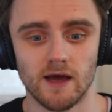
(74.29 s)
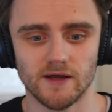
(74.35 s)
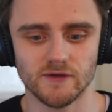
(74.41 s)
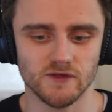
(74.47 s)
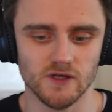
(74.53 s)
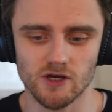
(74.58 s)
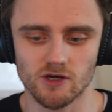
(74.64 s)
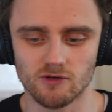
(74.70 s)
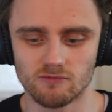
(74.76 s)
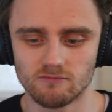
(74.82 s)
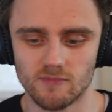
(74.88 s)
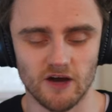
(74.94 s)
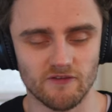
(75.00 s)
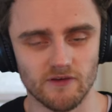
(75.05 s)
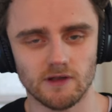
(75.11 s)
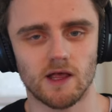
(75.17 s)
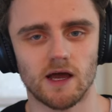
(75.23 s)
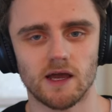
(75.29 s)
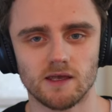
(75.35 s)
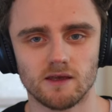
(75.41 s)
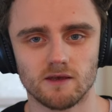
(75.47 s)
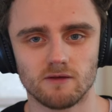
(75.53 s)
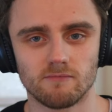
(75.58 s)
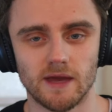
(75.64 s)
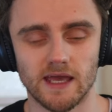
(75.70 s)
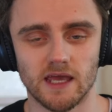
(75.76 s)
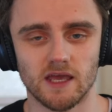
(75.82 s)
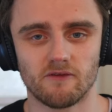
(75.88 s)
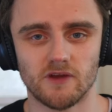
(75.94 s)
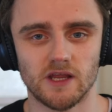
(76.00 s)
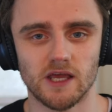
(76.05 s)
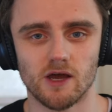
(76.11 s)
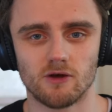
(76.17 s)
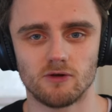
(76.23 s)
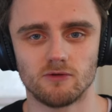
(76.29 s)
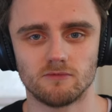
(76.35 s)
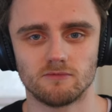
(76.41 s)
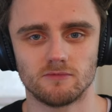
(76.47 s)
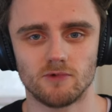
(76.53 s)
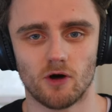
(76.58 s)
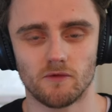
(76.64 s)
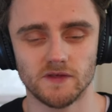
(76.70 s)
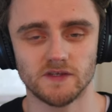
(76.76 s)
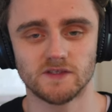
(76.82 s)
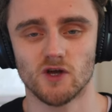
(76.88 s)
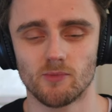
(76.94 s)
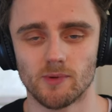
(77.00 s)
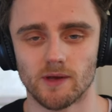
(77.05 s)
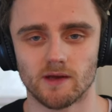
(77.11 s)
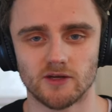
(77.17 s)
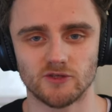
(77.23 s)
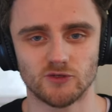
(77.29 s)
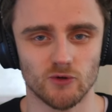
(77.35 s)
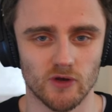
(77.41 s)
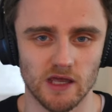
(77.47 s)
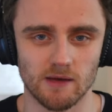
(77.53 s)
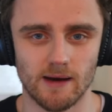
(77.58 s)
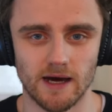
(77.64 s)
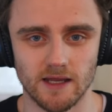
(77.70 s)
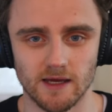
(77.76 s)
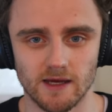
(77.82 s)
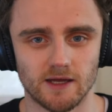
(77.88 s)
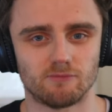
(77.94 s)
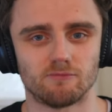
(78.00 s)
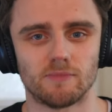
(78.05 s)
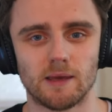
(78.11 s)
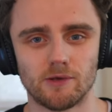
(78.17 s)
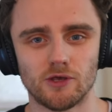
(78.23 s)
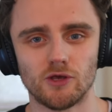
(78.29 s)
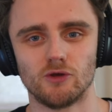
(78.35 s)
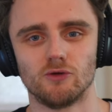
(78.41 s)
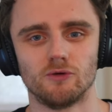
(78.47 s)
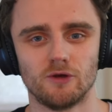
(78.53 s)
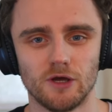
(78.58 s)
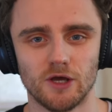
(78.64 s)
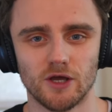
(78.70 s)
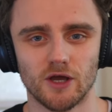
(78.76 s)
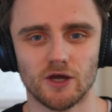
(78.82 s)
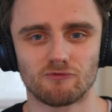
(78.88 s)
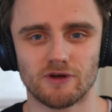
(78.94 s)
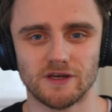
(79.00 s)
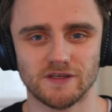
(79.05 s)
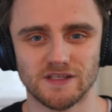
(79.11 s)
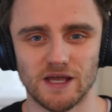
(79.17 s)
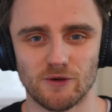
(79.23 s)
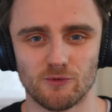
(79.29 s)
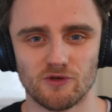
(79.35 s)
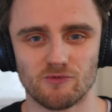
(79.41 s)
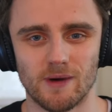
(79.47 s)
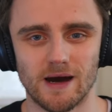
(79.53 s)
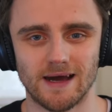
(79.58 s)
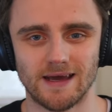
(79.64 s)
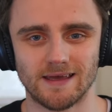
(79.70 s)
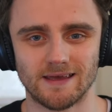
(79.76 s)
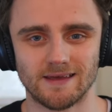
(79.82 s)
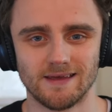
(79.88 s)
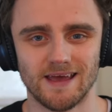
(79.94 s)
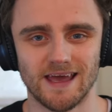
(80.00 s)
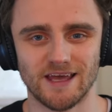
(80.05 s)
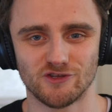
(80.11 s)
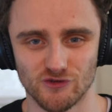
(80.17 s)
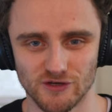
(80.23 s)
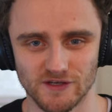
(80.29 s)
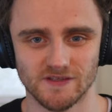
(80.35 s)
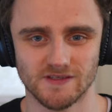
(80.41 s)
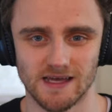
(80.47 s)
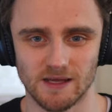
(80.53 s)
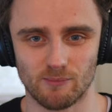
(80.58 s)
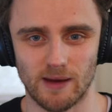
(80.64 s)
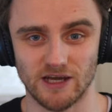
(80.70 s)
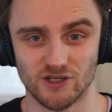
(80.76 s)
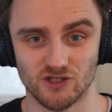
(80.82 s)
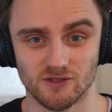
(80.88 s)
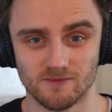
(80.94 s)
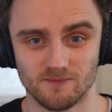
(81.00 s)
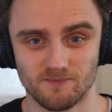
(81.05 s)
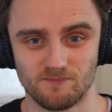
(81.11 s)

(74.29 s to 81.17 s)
And so I felt like making a video on this topic. I'm talking about it, and maybe you can resonate with my interest and passion.